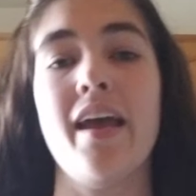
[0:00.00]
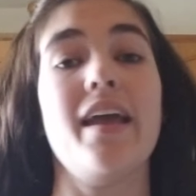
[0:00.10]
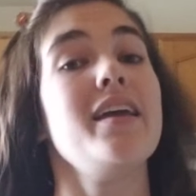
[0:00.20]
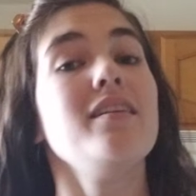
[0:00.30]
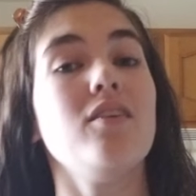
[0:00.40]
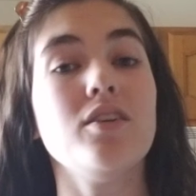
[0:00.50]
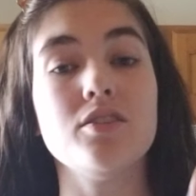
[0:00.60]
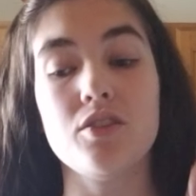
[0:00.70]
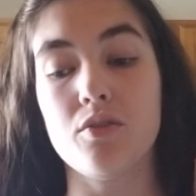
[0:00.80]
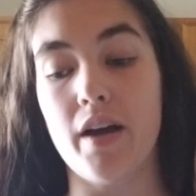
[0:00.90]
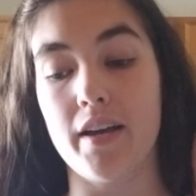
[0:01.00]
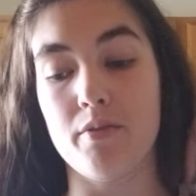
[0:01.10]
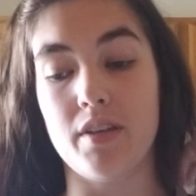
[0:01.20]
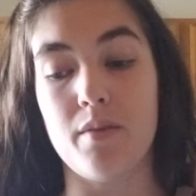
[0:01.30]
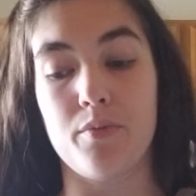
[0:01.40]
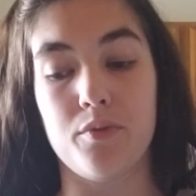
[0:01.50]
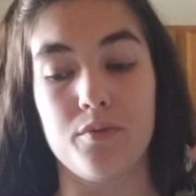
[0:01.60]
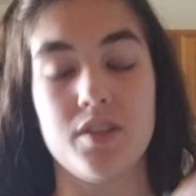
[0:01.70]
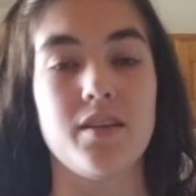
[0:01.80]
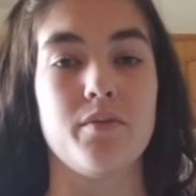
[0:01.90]
And also I was able,
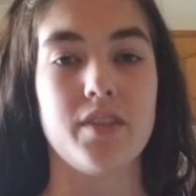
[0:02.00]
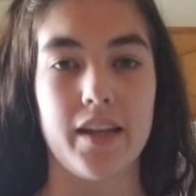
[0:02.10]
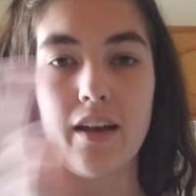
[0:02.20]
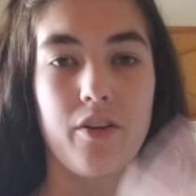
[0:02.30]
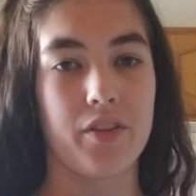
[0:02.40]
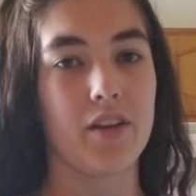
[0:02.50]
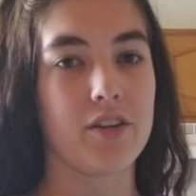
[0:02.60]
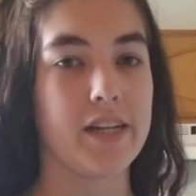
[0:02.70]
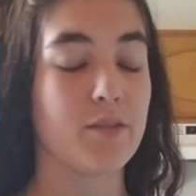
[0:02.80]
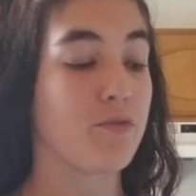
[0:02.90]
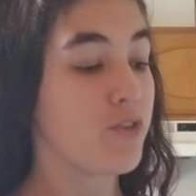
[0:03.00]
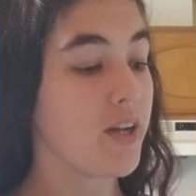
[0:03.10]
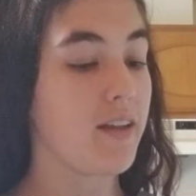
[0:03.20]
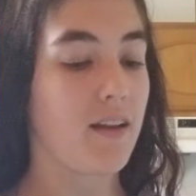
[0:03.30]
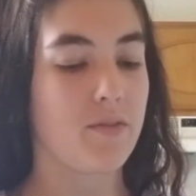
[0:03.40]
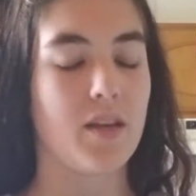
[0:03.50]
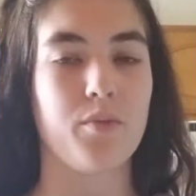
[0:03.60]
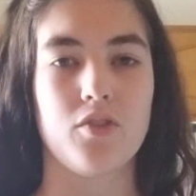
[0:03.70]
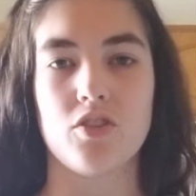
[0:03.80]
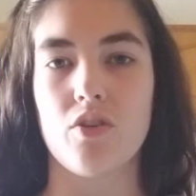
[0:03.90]
since I was setting out all the ingredients beforehand, I was able
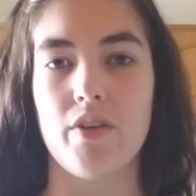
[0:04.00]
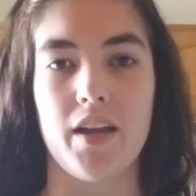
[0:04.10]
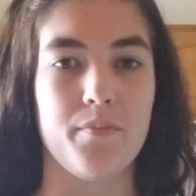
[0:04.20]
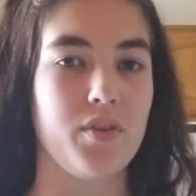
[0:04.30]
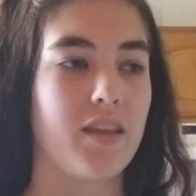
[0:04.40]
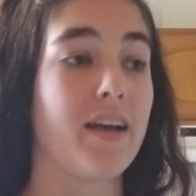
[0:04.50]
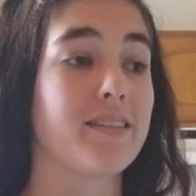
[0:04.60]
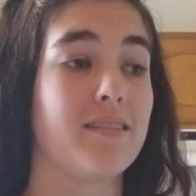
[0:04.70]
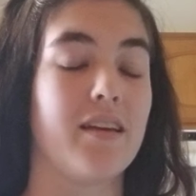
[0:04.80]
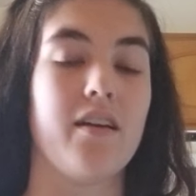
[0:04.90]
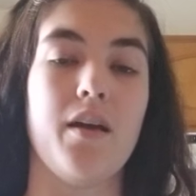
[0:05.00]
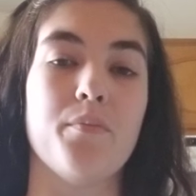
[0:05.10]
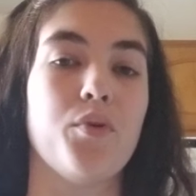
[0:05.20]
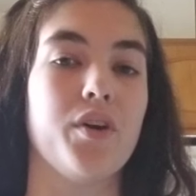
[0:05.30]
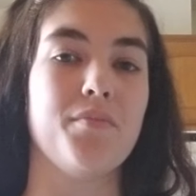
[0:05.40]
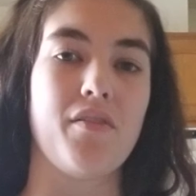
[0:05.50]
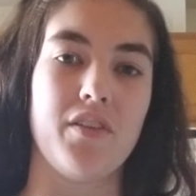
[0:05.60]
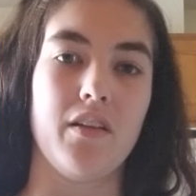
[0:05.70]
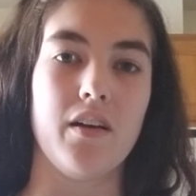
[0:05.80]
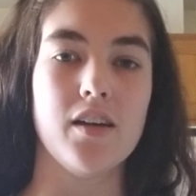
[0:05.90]
to just go ahead and put the eggs in there and pour in my
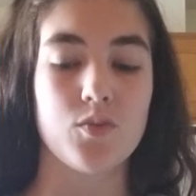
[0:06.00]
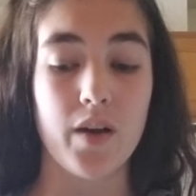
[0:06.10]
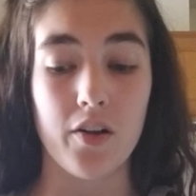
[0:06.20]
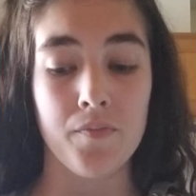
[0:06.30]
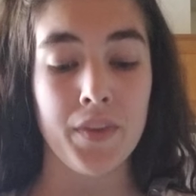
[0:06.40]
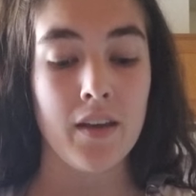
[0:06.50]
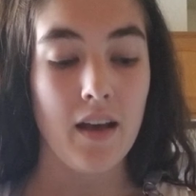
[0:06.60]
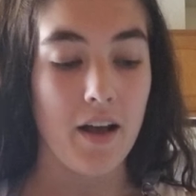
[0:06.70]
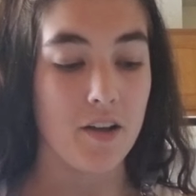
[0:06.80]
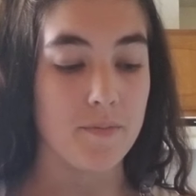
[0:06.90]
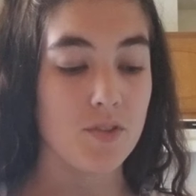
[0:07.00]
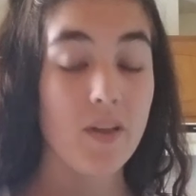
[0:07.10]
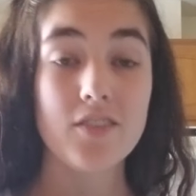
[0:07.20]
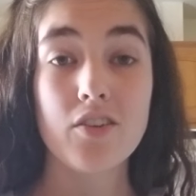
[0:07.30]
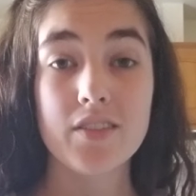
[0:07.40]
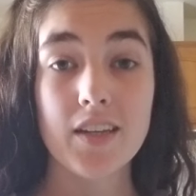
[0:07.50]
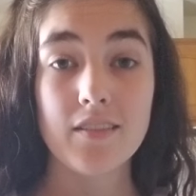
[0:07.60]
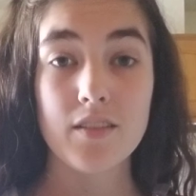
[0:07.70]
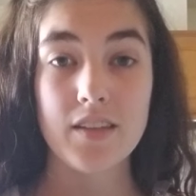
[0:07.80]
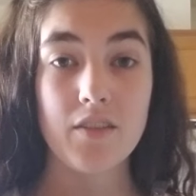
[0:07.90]
vanilla as well. So that's all set
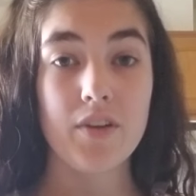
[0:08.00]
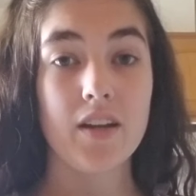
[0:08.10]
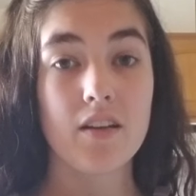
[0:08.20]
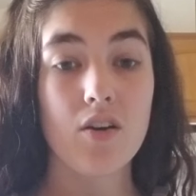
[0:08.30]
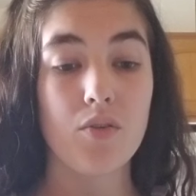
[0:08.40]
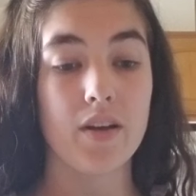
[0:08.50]
and ready to go,